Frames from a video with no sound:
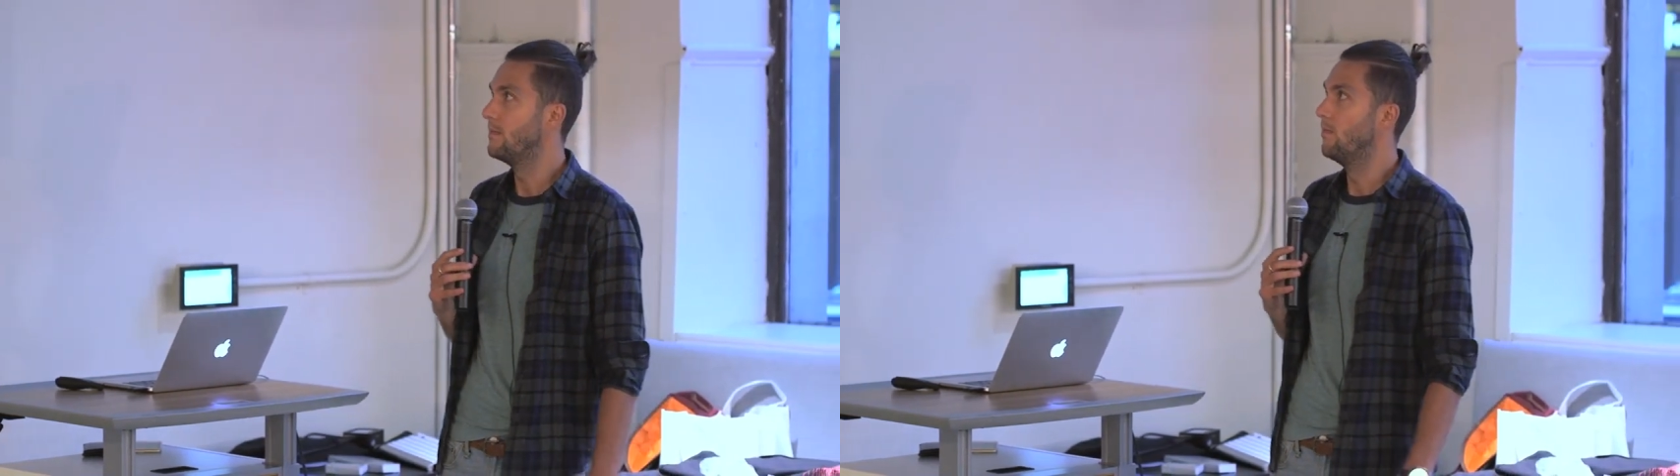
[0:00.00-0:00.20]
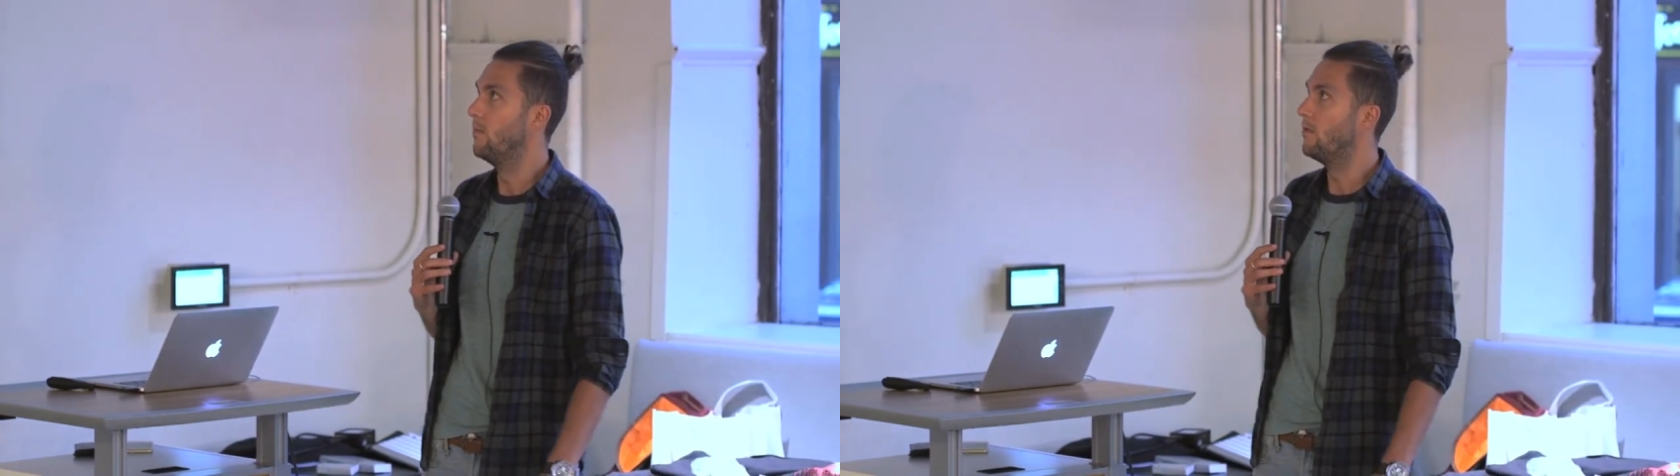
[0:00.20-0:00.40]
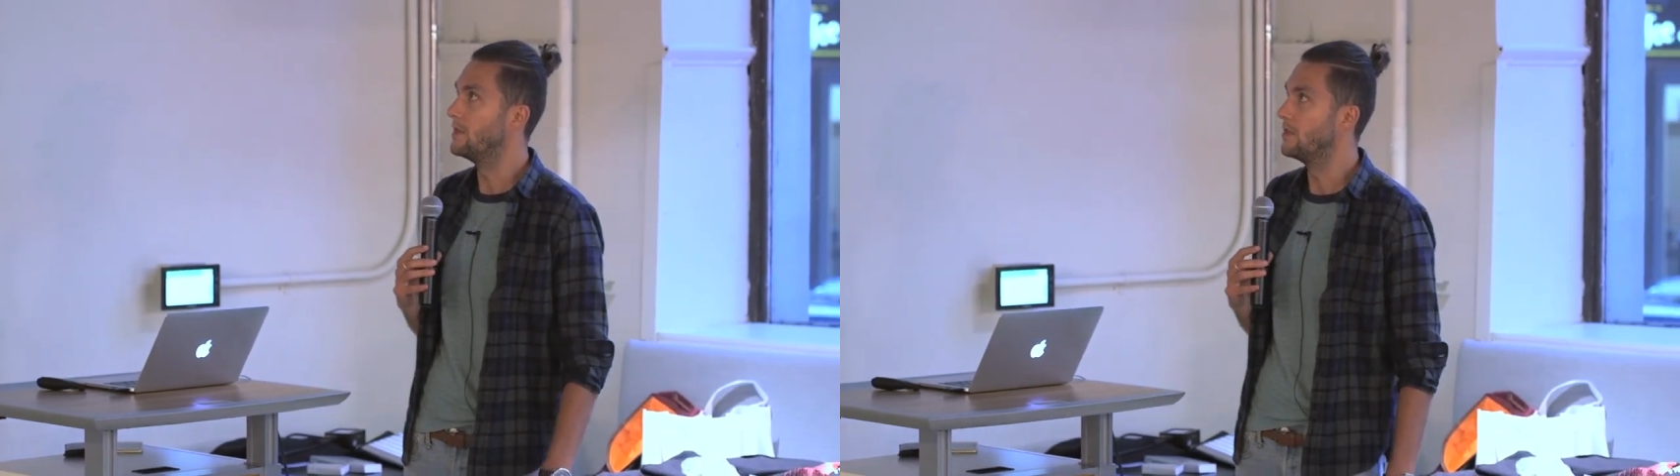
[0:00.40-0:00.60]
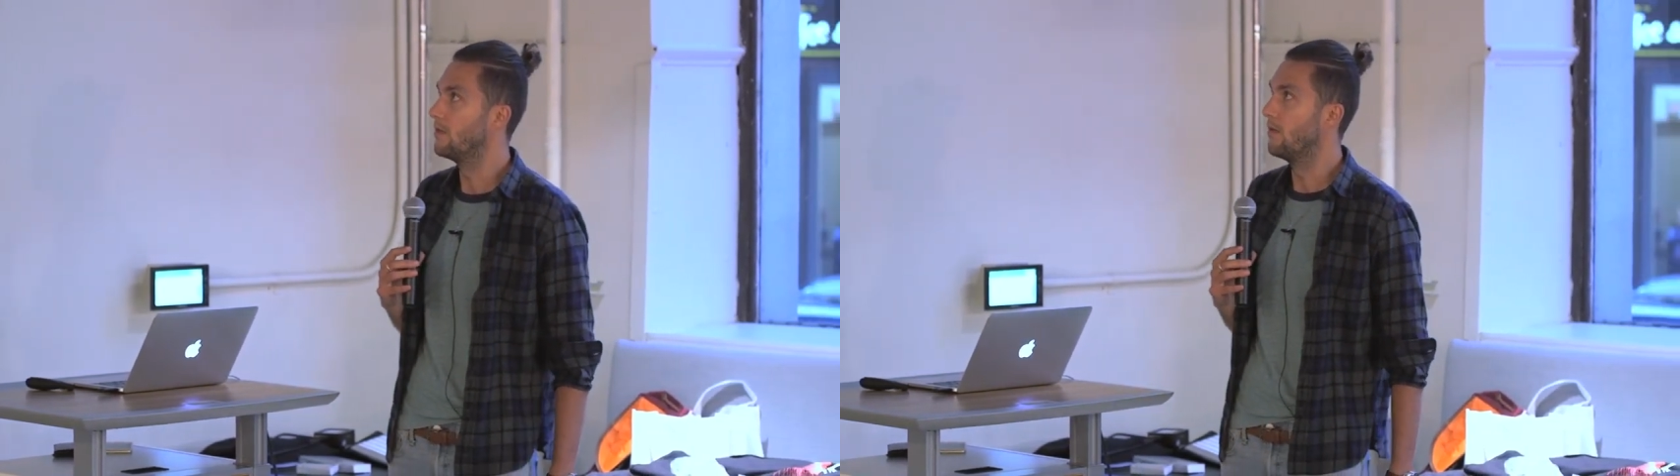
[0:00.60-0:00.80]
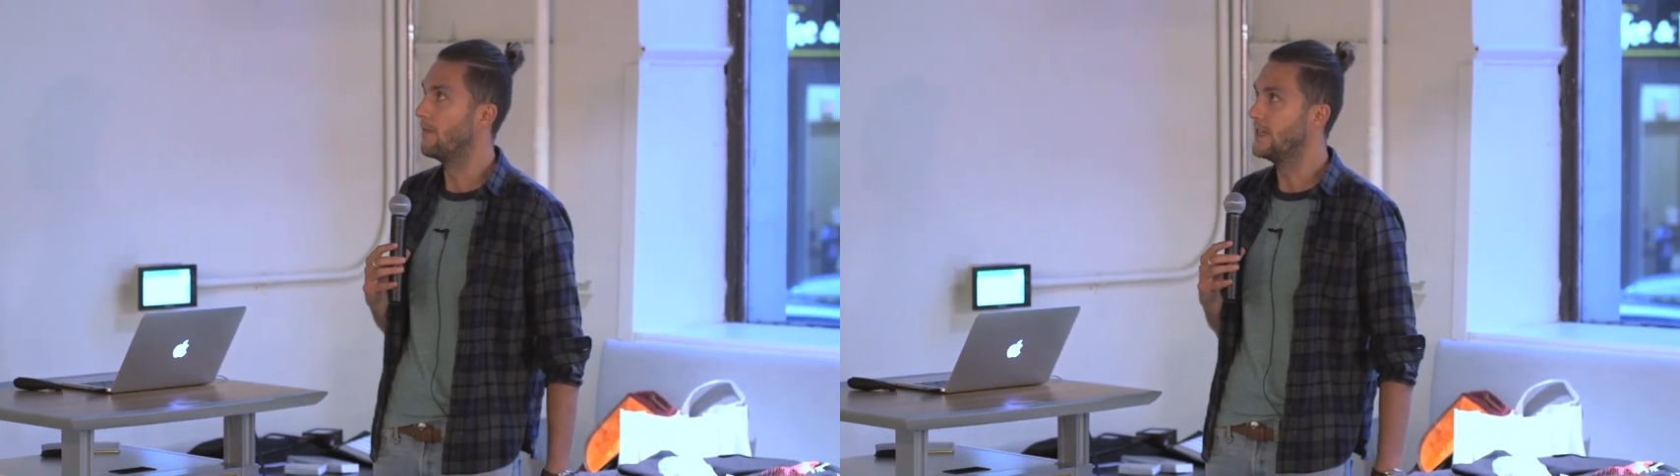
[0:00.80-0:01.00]

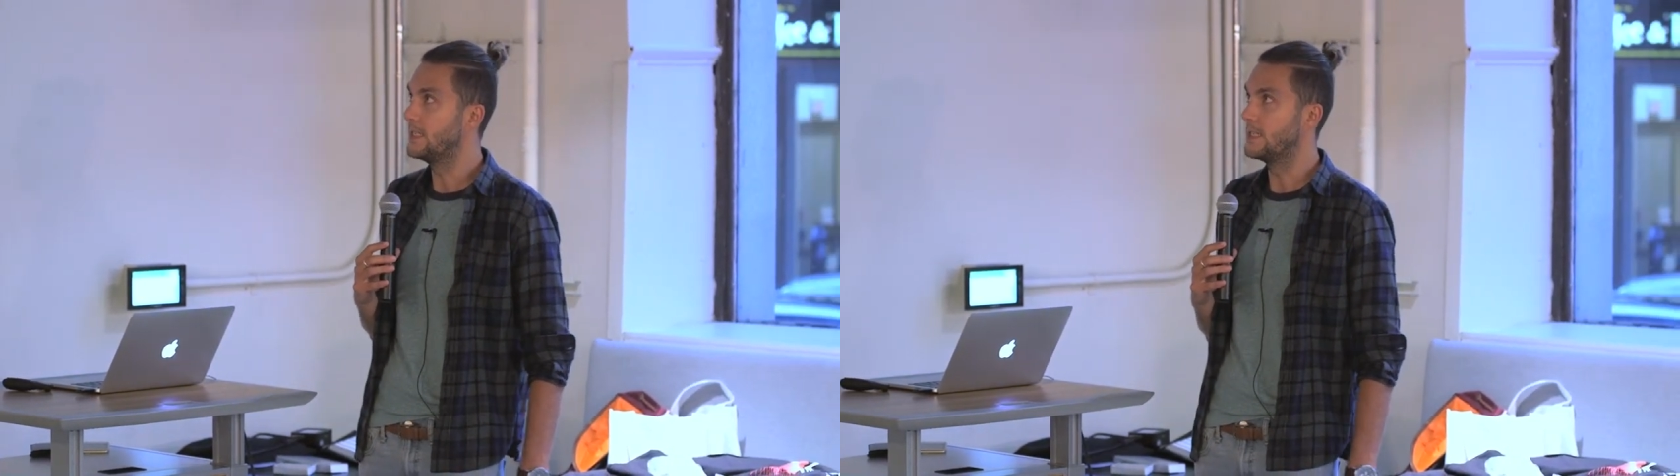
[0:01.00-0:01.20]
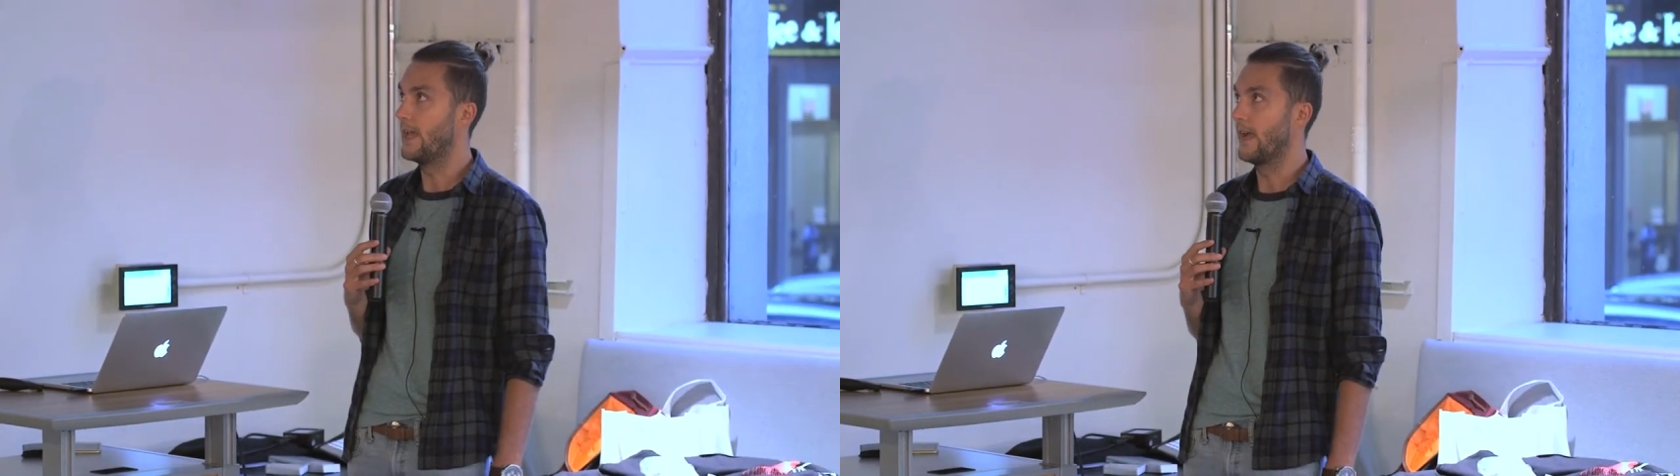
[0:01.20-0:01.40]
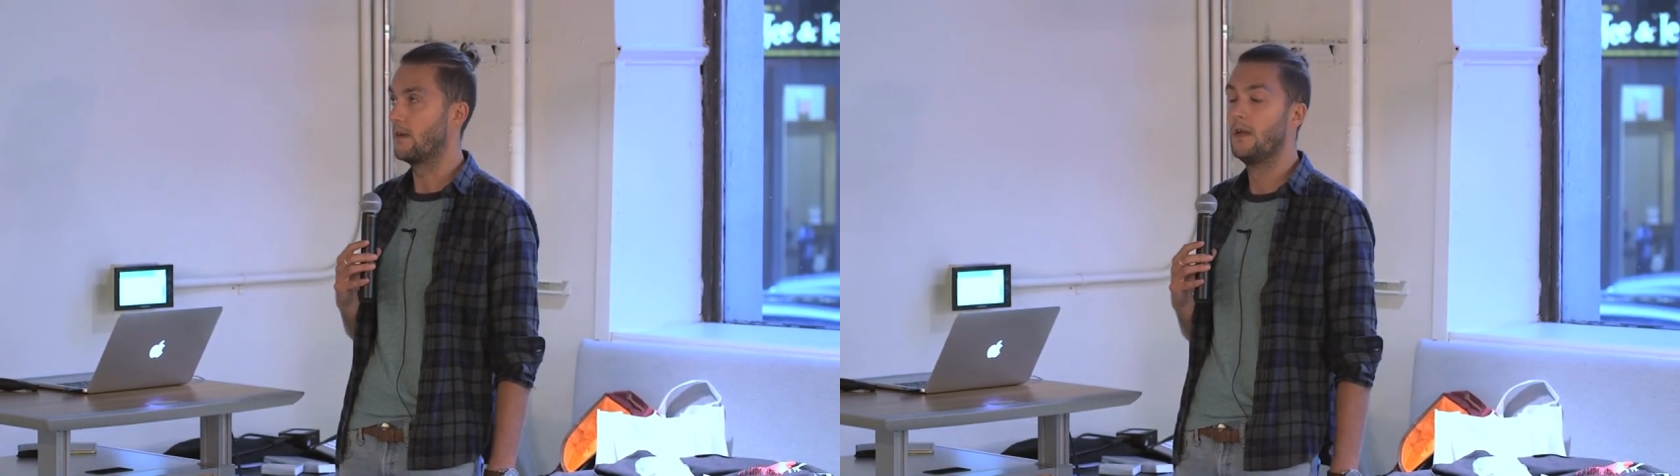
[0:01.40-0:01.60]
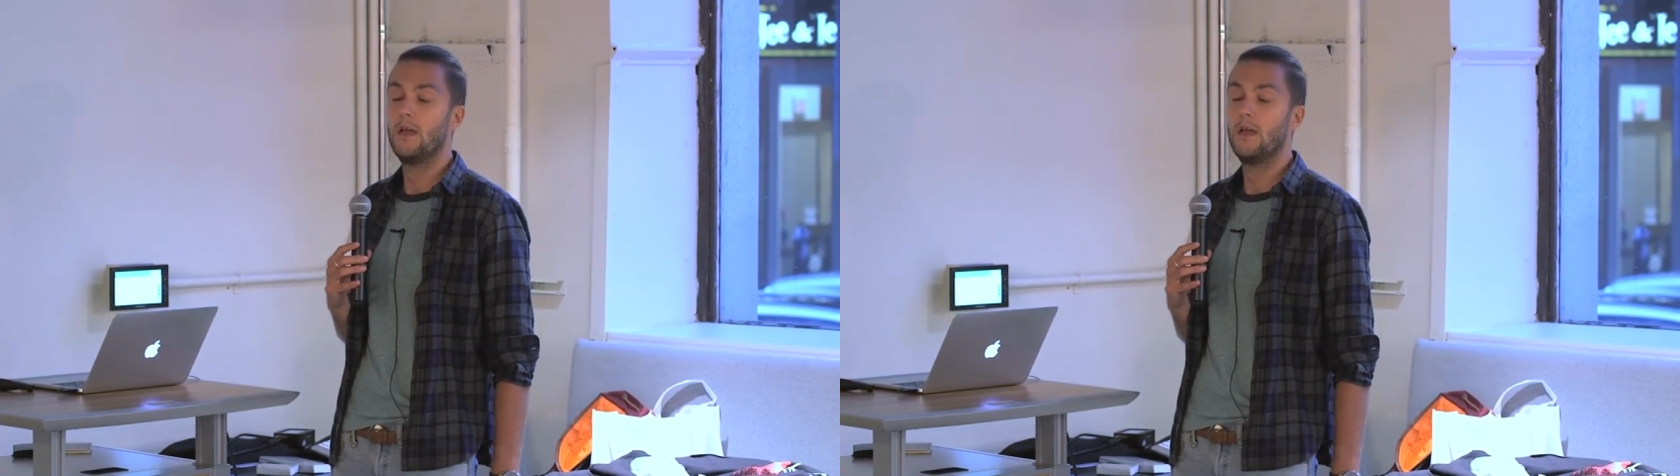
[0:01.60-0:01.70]
module of this stack.